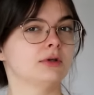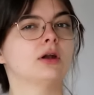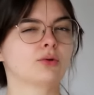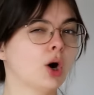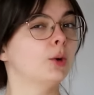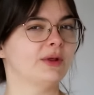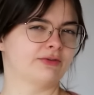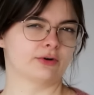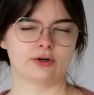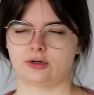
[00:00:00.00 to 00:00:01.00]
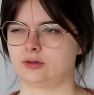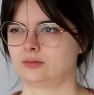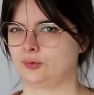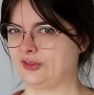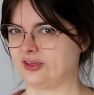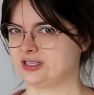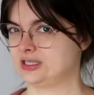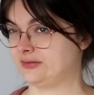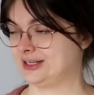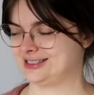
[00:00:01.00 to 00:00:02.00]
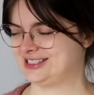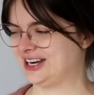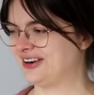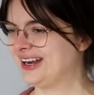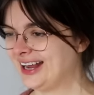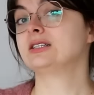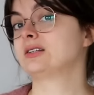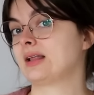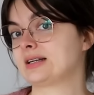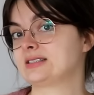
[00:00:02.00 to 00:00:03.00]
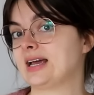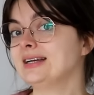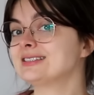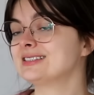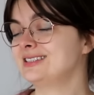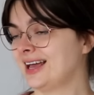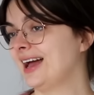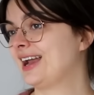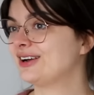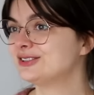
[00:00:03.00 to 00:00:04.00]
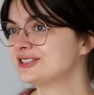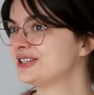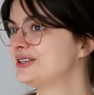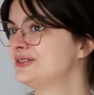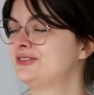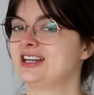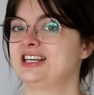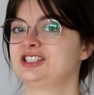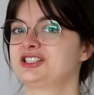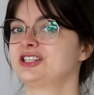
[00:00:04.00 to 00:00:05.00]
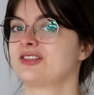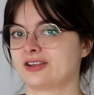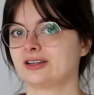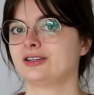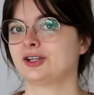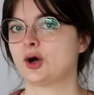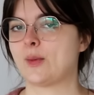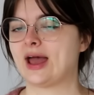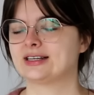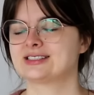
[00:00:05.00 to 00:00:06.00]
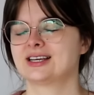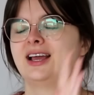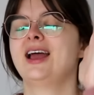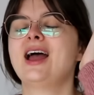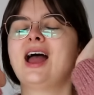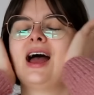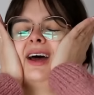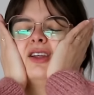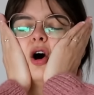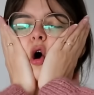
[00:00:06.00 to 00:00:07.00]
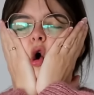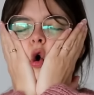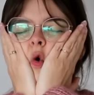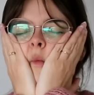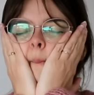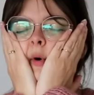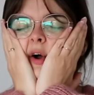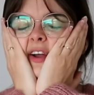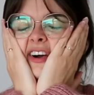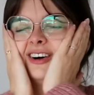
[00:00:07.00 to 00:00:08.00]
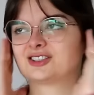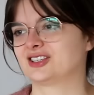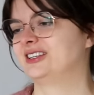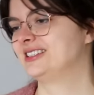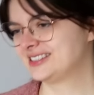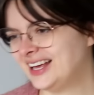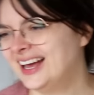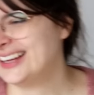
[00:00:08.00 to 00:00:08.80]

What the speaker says: you know, go a bit further with this if necessary. So that is that. And I also finished the little gnome hat. Oh my gosh, guys.